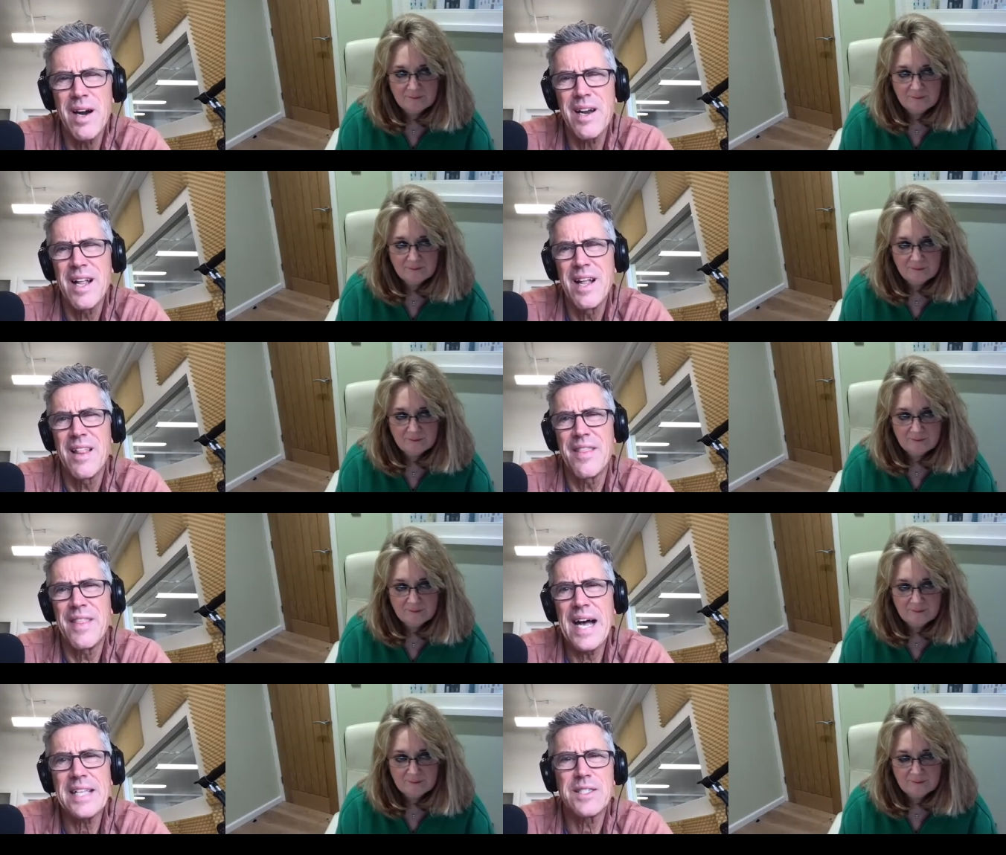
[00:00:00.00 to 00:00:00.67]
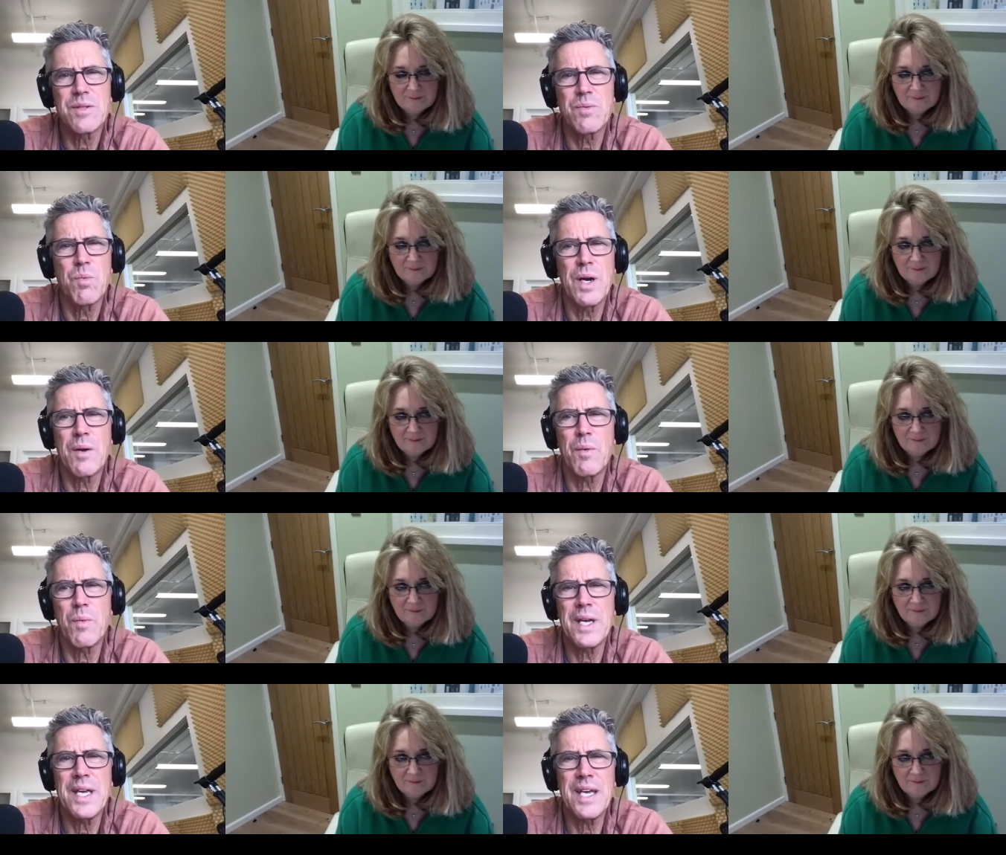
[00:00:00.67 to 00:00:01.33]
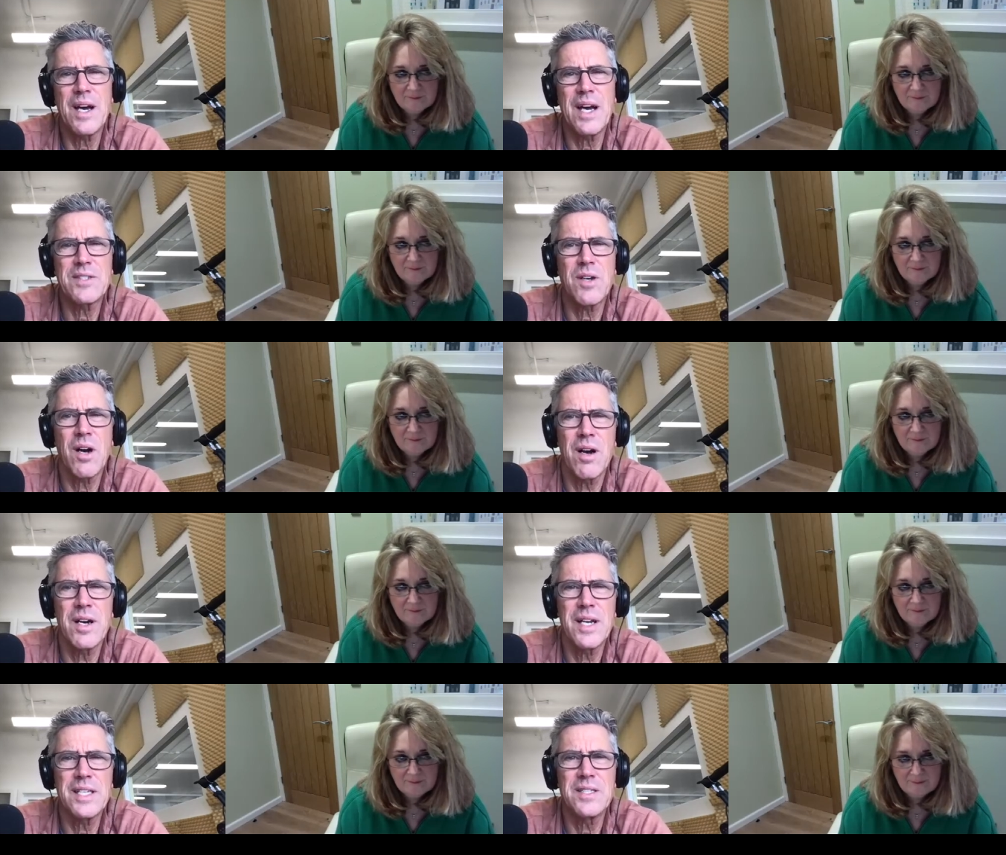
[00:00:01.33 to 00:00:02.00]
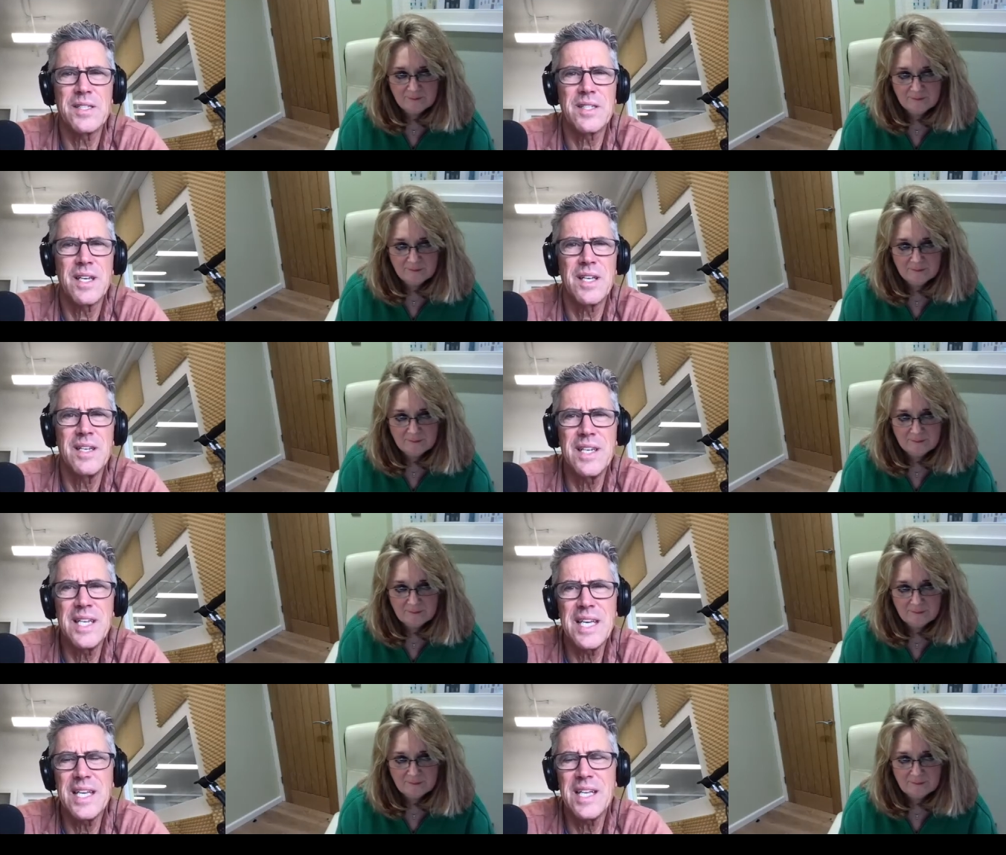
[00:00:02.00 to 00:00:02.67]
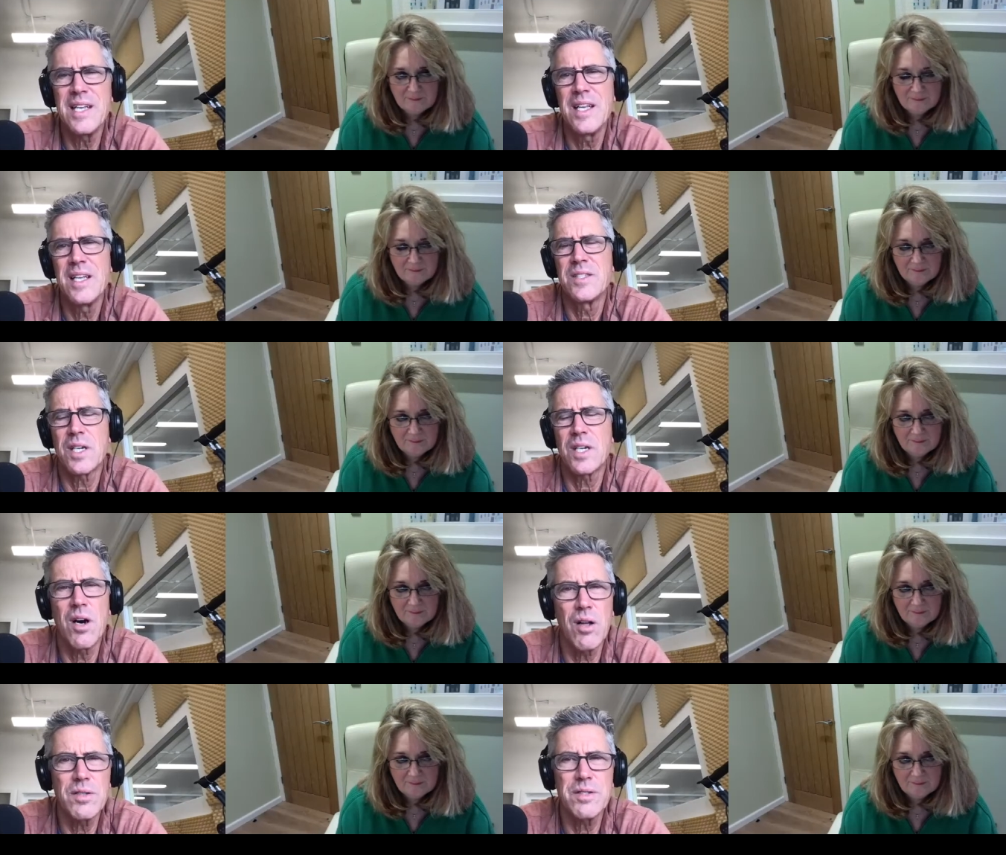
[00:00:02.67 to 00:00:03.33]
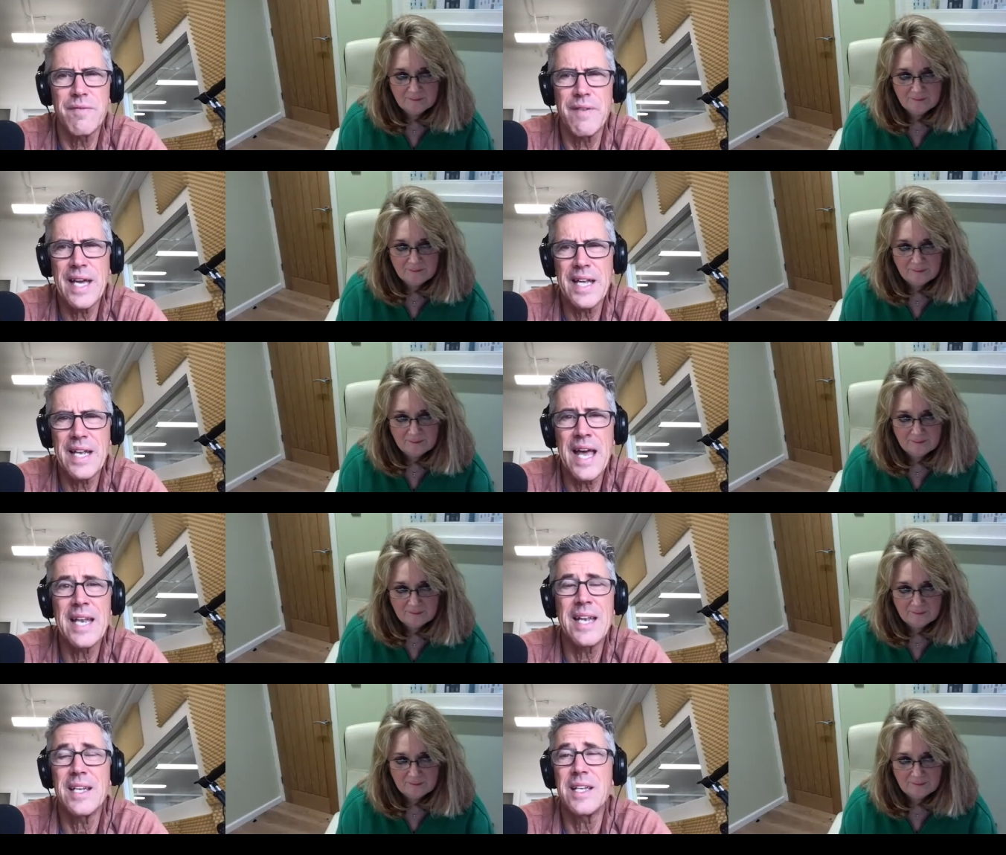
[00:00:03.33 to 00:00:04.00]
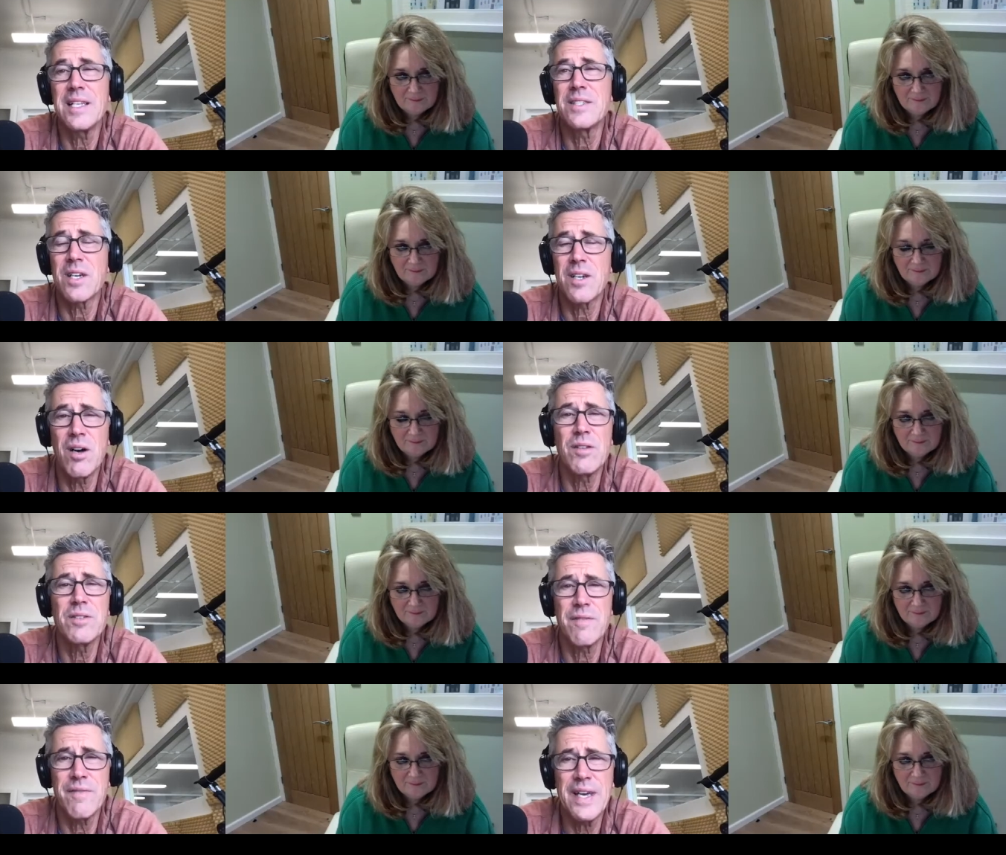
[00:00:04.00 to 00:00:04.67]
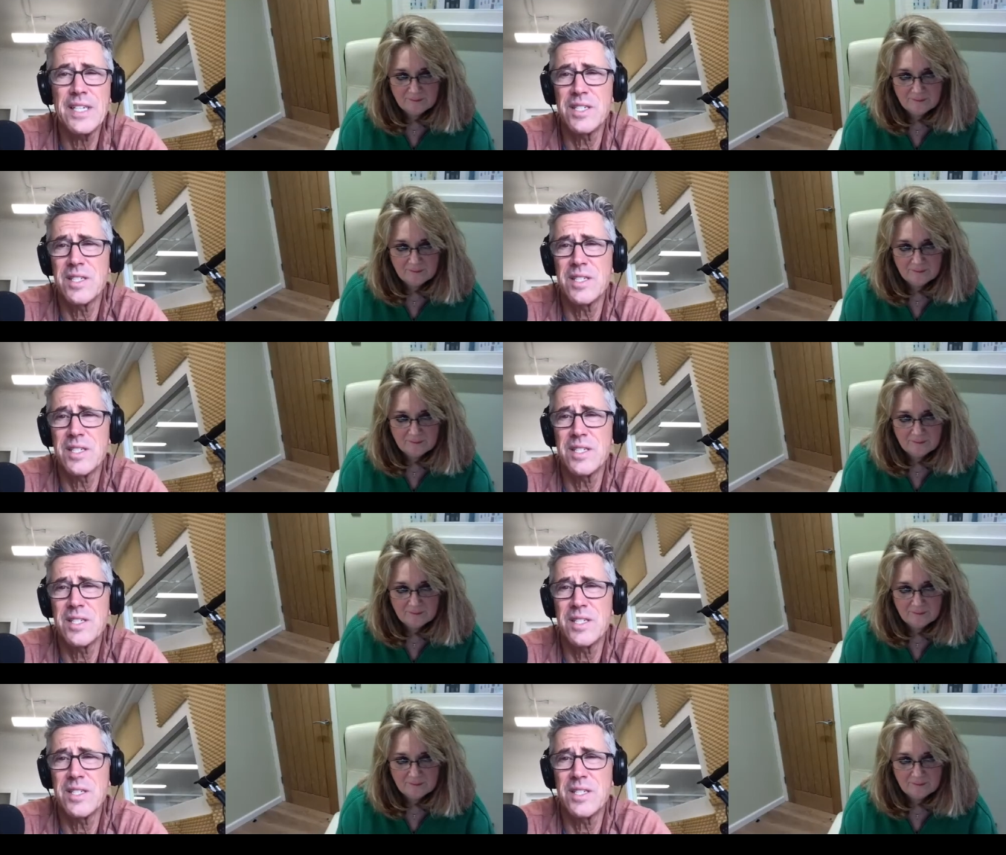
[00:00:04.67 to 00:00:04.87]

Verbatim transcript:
Speaker 1: that's what we as artists need to cultivate. And it is a cultivation.